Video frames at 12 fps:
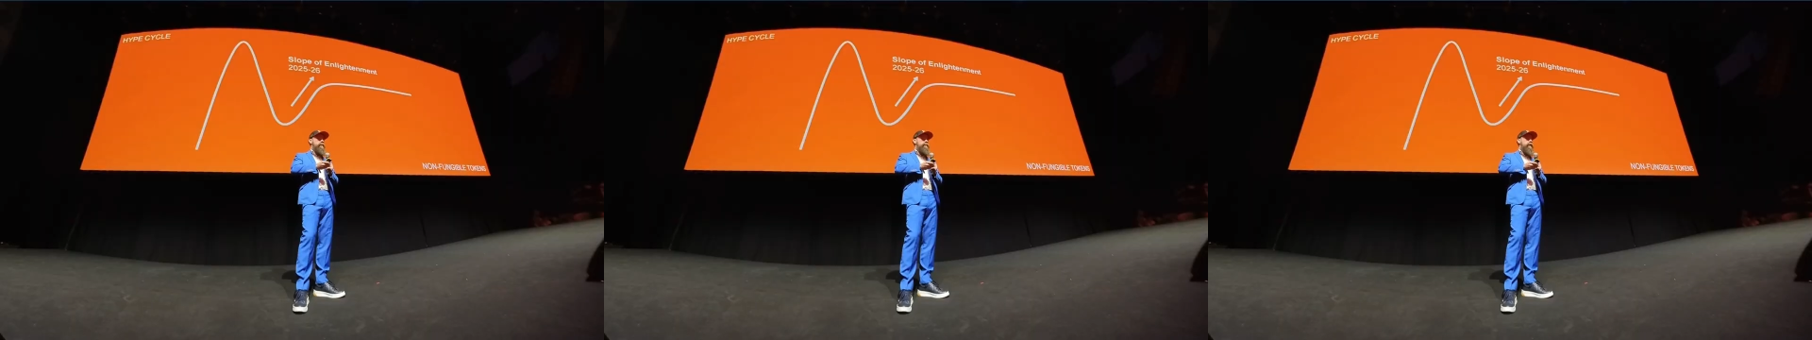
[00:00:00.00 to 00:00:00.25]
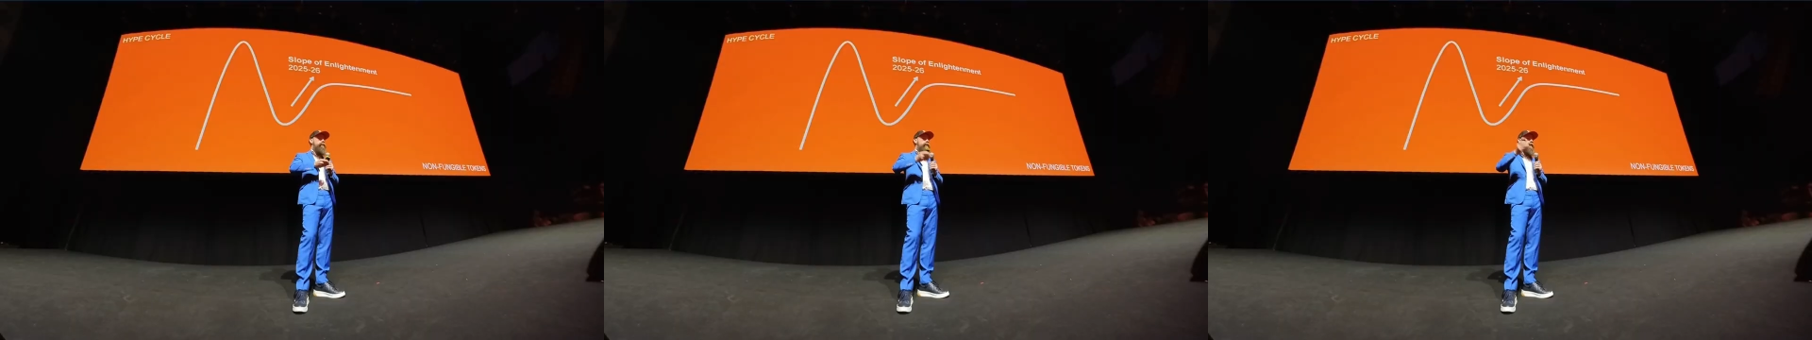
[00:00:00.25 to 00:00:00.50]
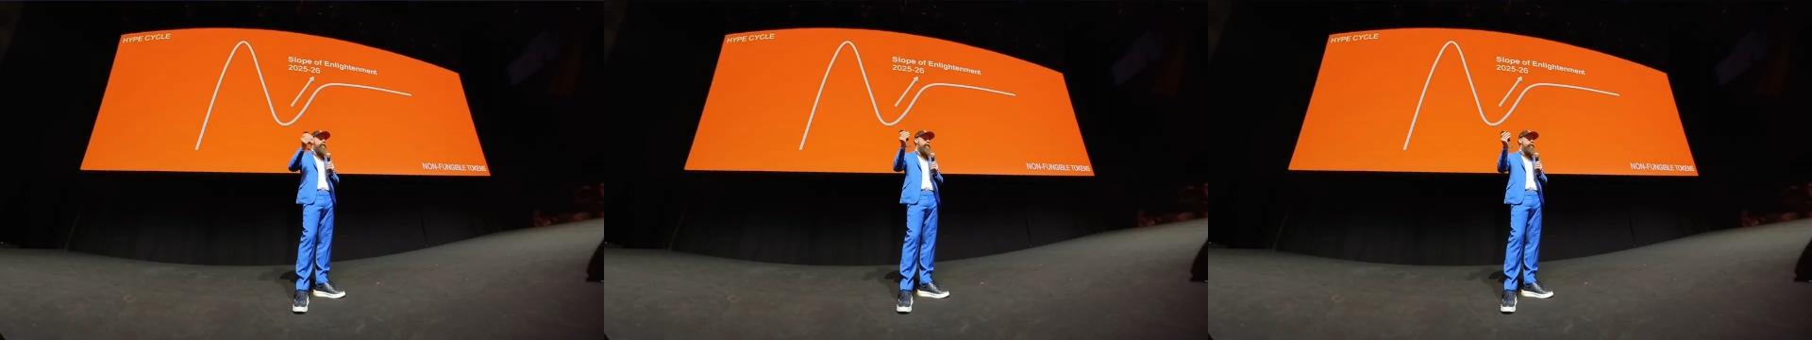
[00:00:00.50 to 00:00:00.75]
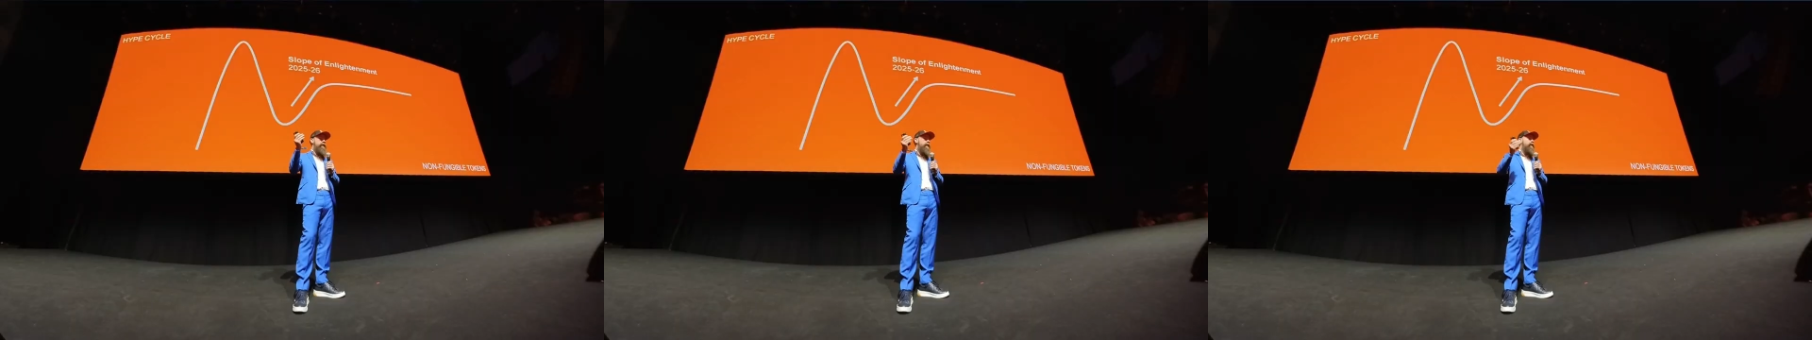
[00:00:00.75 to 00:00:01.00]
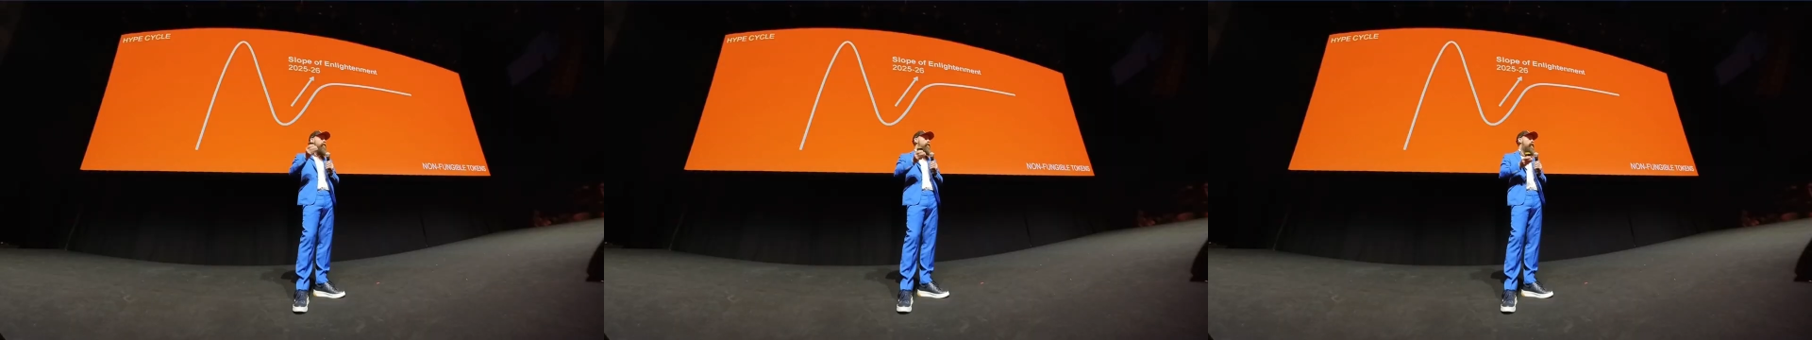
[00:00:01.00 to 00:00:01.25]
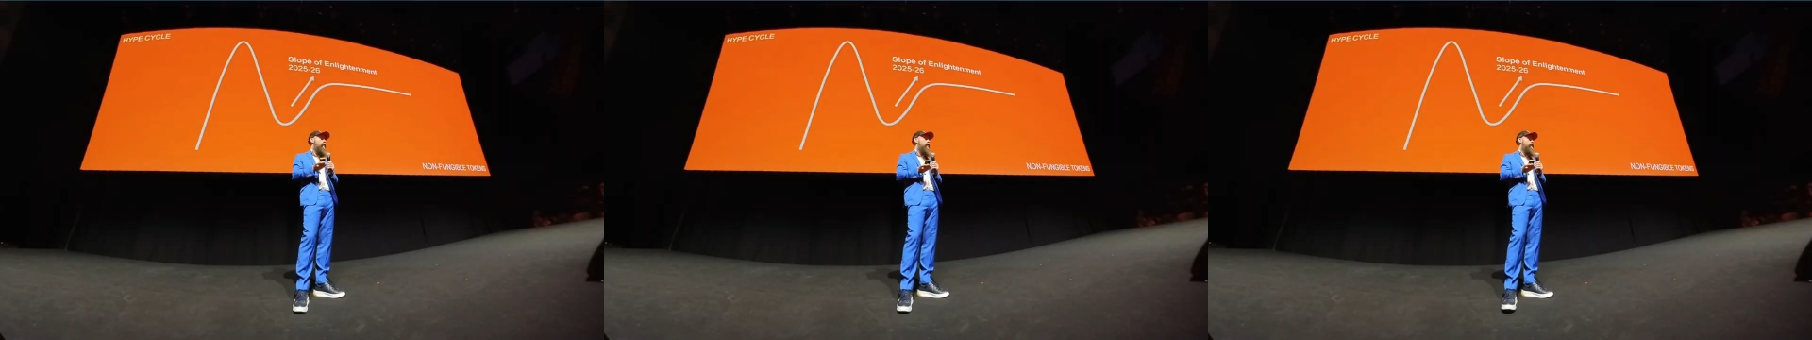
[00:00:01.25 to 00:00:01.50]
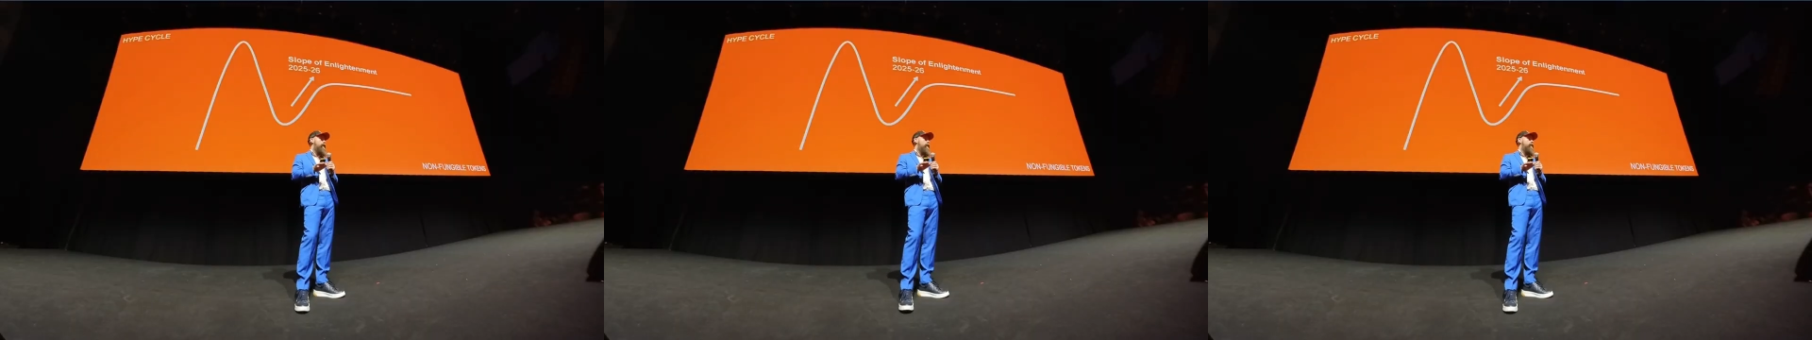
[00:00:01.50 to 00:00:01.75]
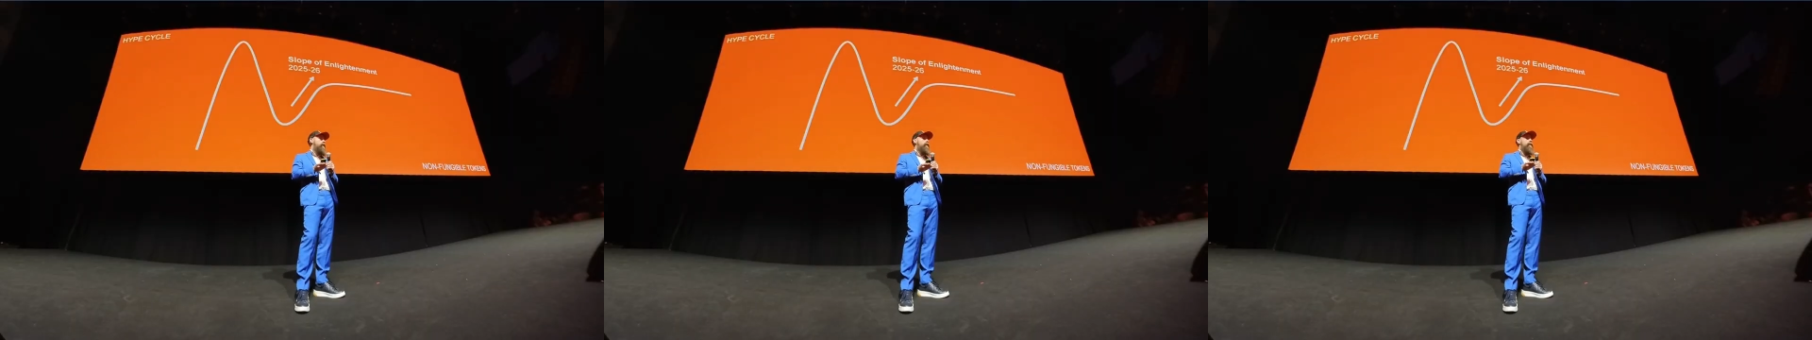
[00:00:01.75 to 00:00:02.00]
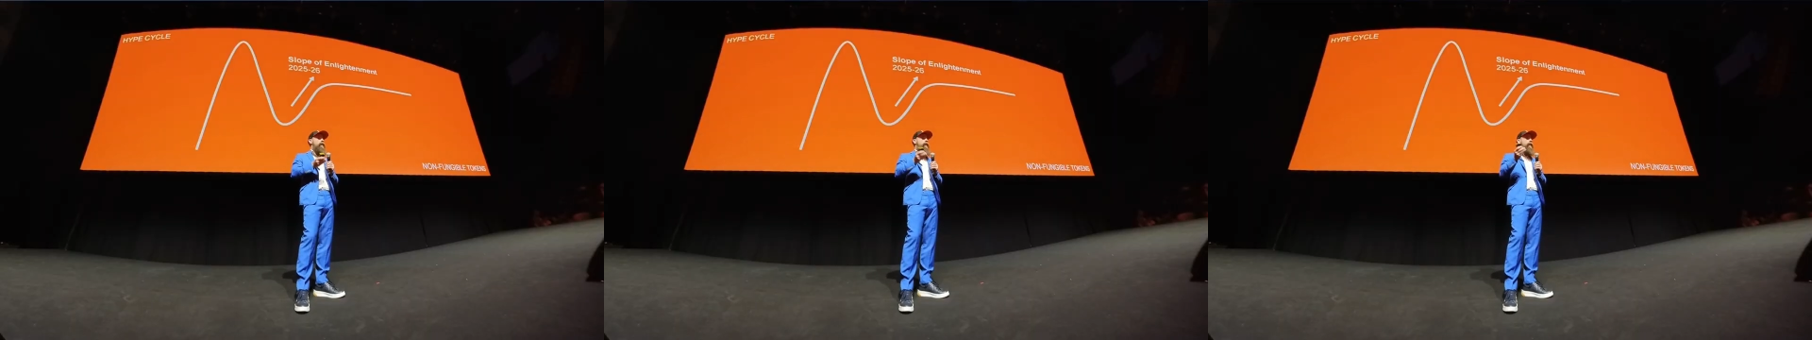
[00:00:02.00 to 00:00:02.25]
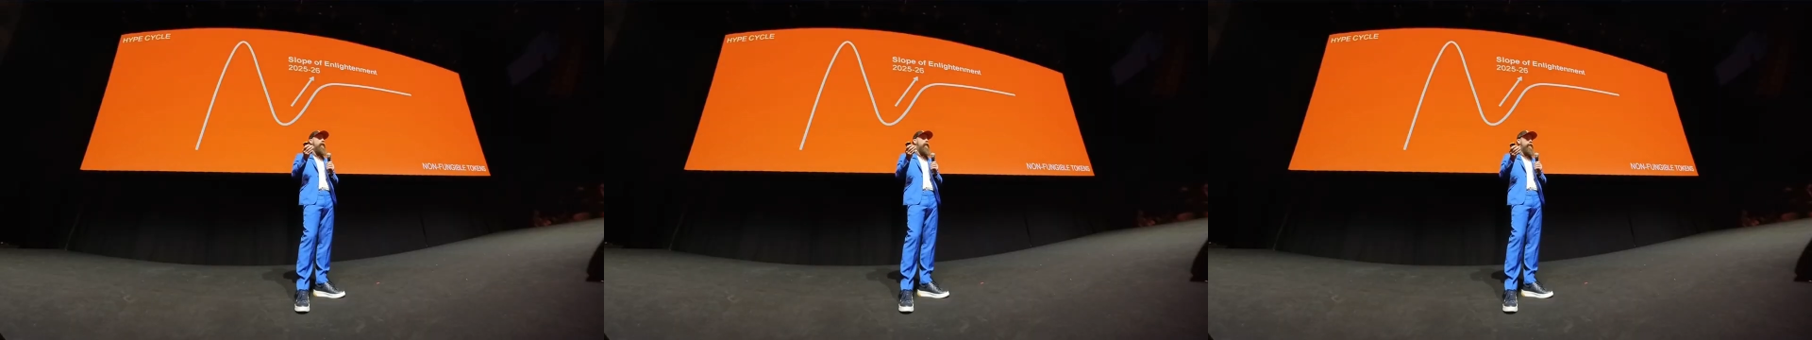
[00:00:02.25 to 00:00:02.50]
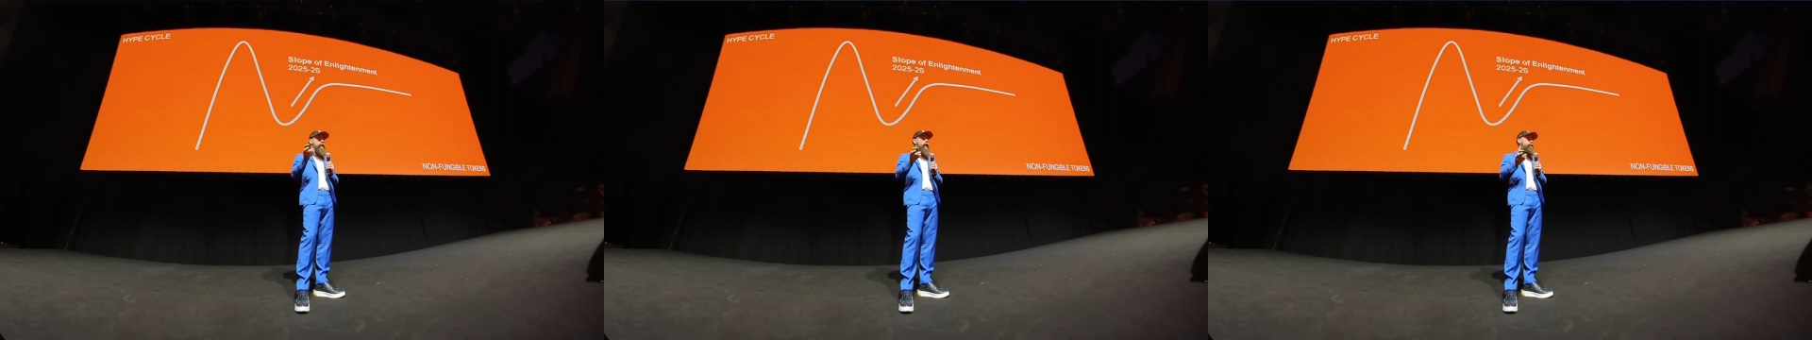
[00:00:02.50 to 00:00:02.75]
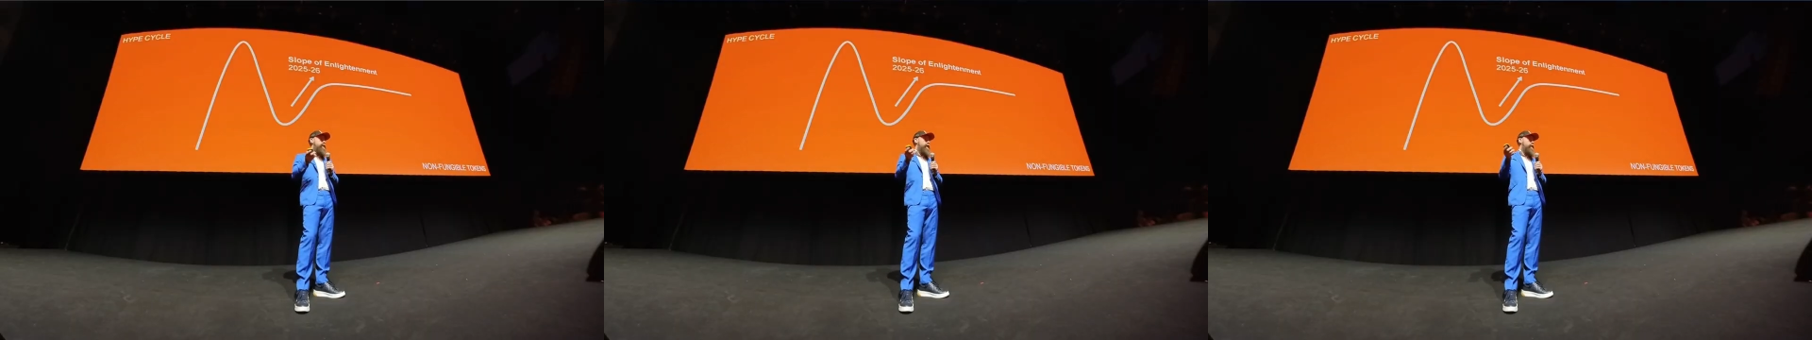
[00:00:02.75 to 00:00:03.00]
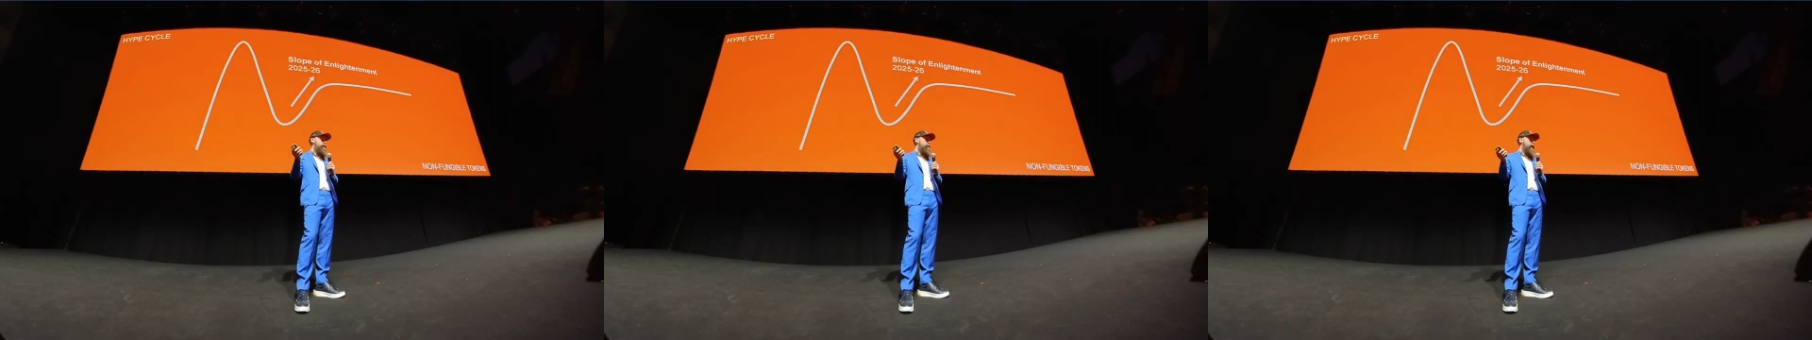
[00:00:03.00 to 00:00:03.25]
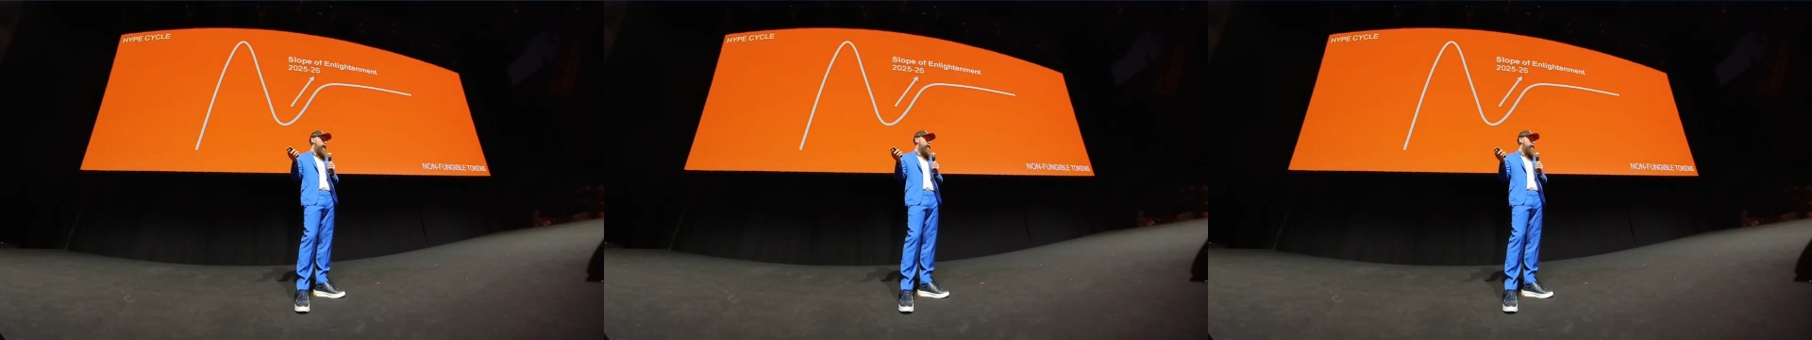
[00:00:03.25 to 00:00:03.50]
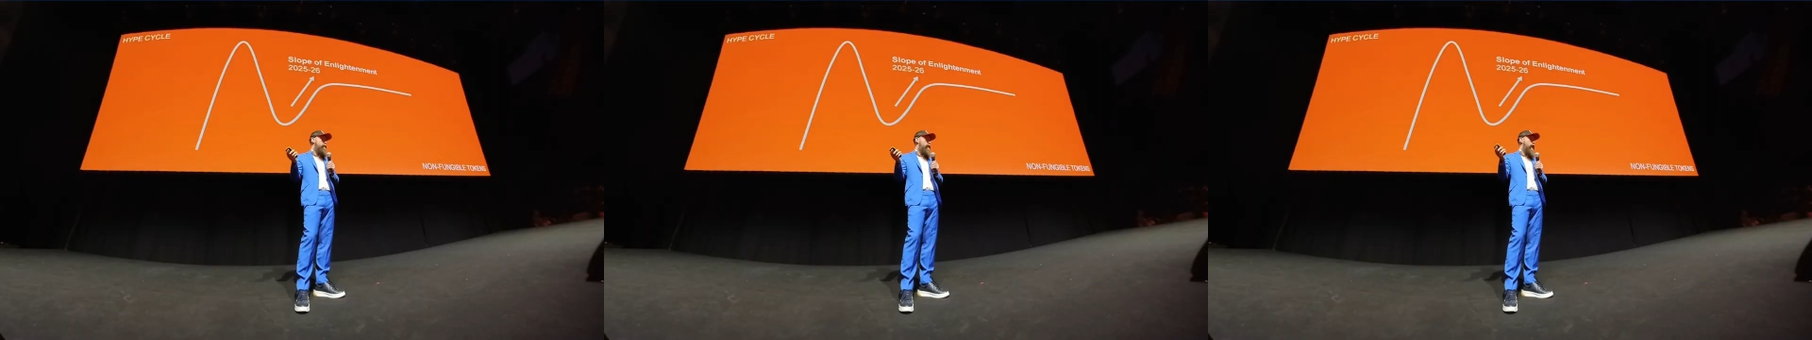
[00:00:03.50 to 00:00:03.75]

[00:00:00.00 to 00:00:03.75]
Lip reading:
Nobody's mouth can be seen.